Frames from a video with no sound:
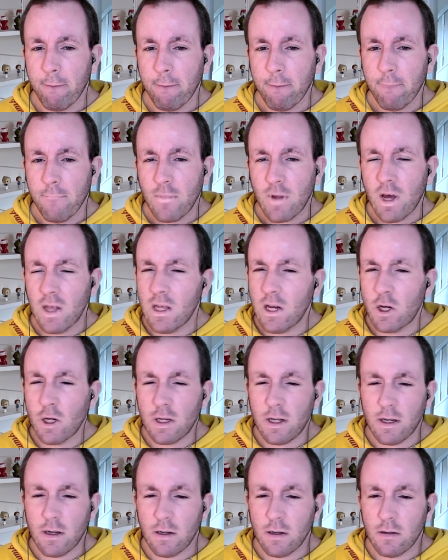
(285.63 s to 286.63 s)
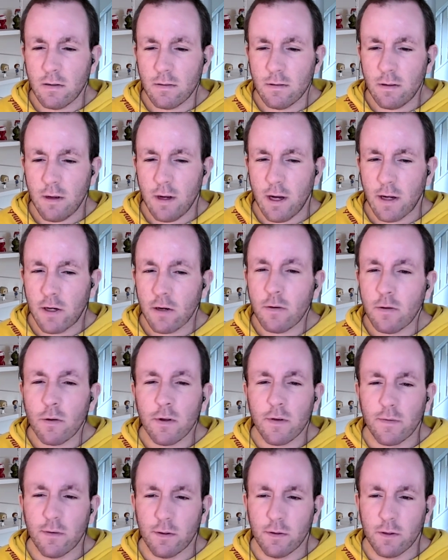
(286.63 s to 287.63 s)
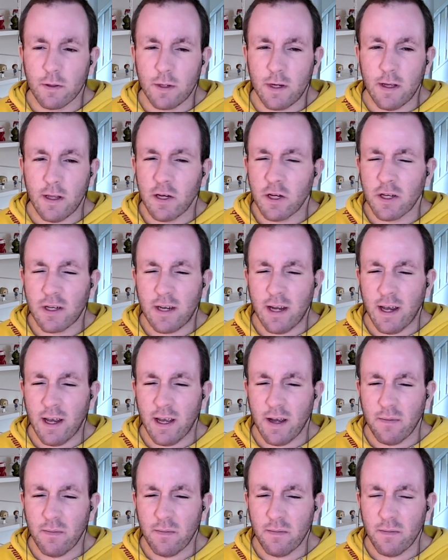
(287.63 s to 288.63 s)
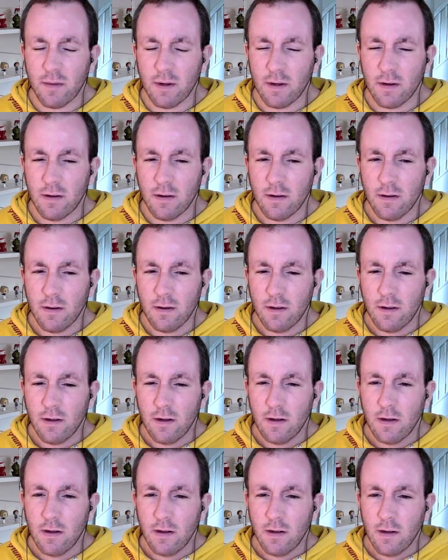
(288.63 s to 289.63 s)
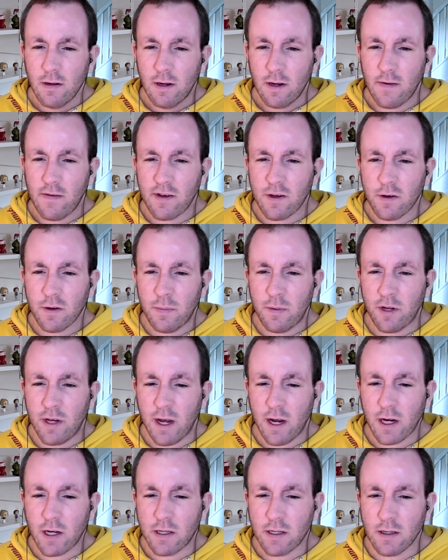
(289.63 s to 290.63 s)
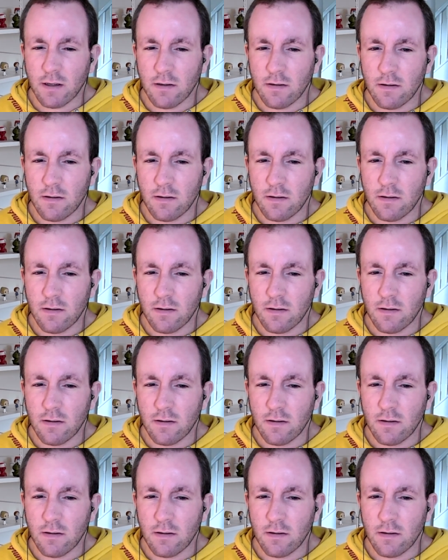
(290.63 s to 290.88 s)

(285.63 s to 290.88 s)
Can they just... I don't know the rules. Can they just take him? Like, if he's under protection.